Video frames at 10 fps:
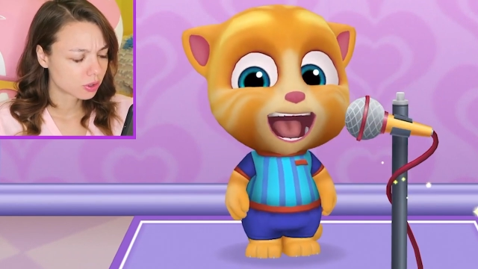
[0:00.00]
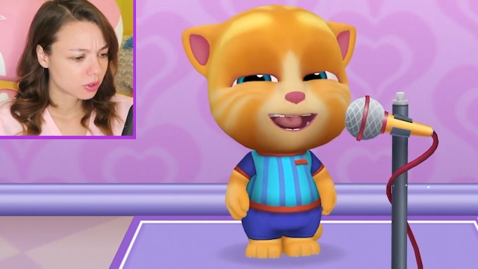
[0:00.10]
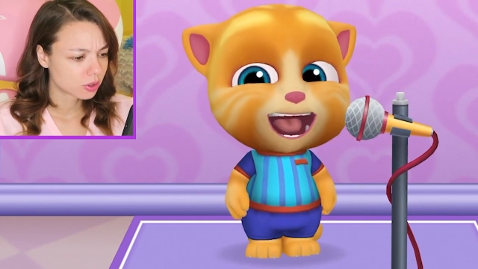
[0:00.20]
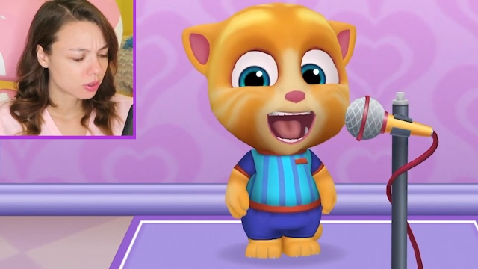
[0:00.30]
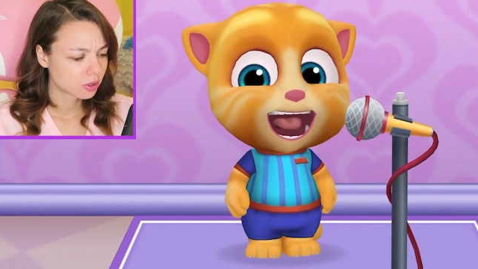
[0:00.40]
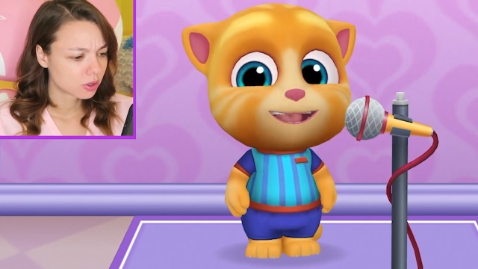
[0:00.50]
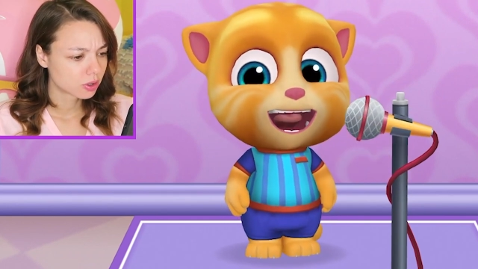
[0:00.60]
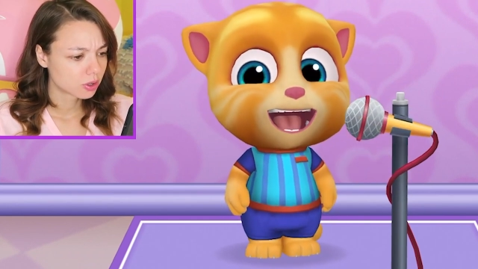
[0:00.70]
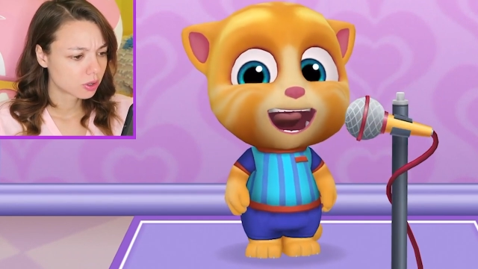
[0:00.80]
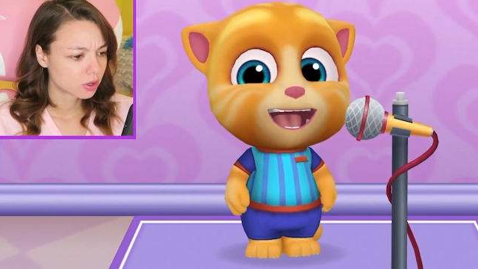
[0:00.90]
Speaker 1: can't
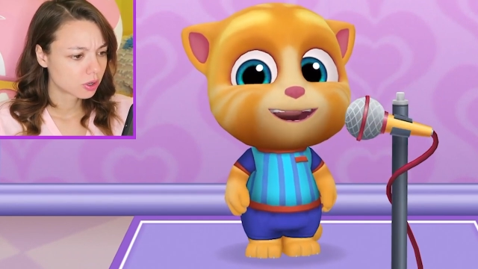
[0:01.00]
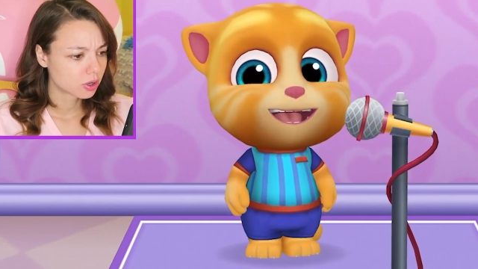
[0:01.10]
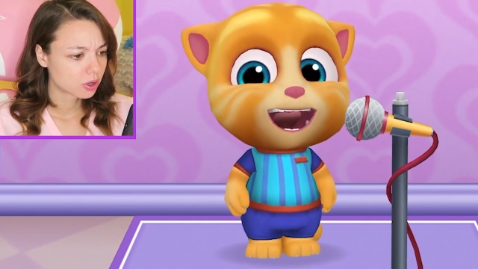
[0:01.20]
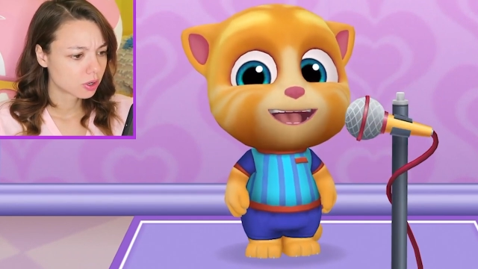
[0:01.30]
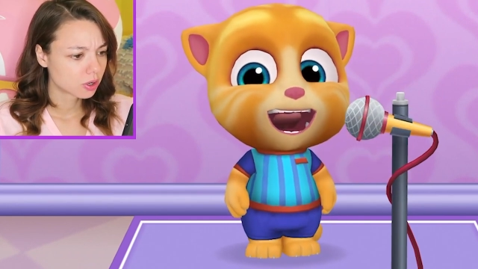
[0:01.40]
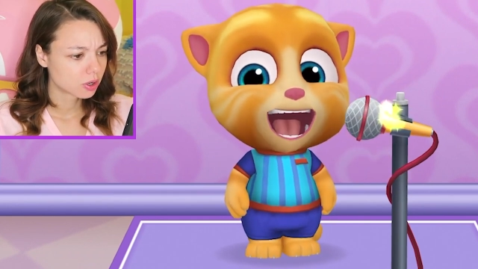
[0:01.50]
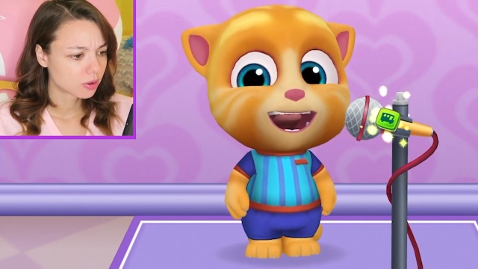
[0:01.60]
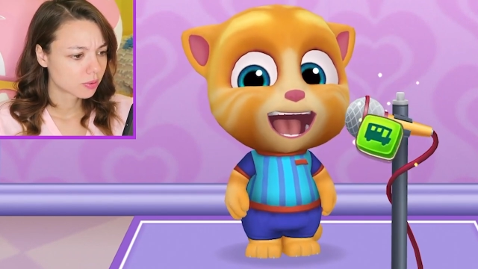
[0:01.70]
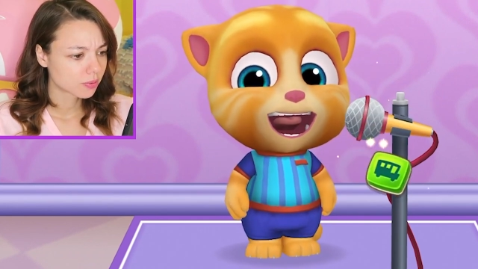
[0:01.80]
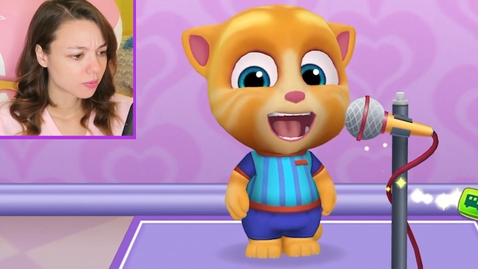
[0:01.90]
even imagine,
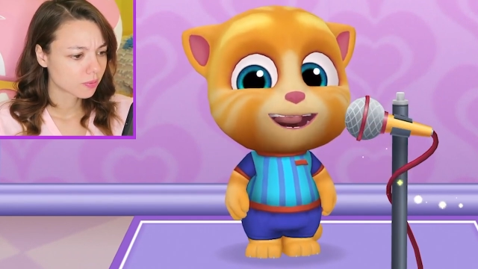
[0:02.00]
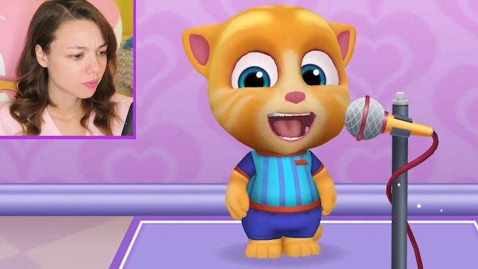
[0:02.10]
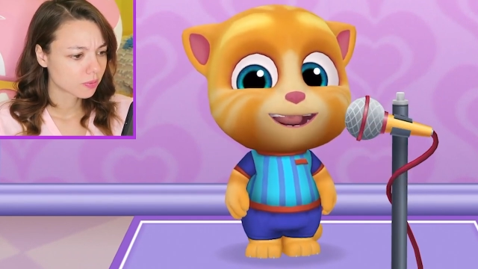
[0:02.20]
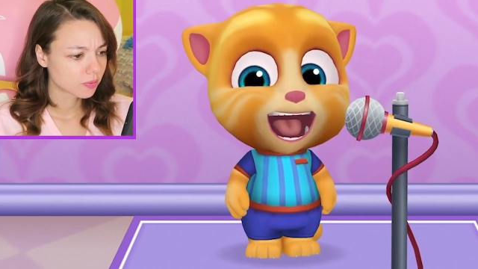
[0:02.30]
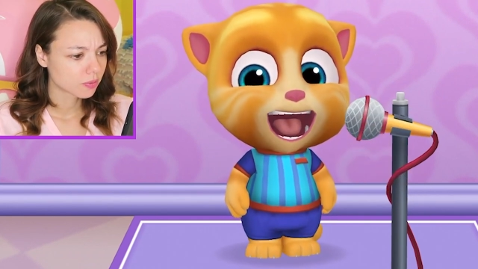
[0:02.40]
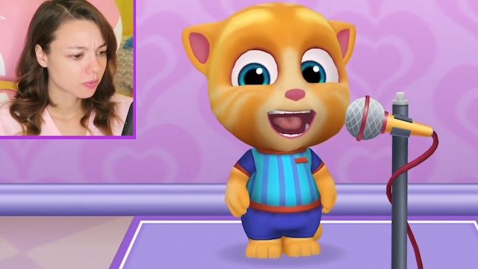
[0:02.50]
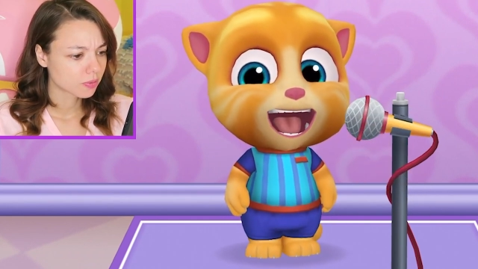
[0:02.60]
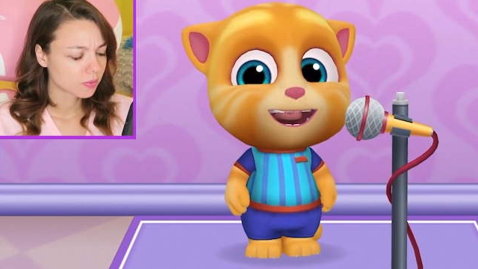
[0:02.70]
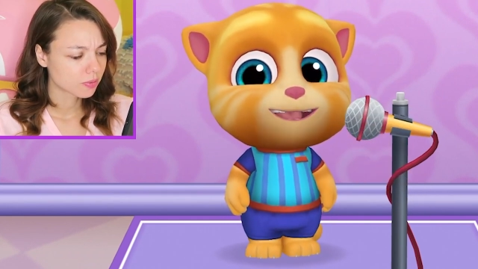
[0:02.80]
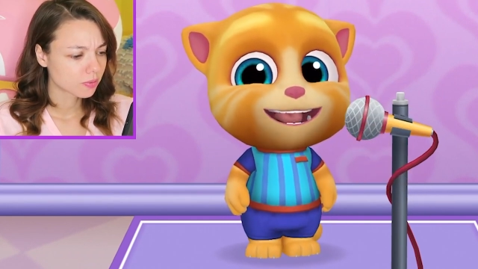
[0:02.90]
girl. Talking Tom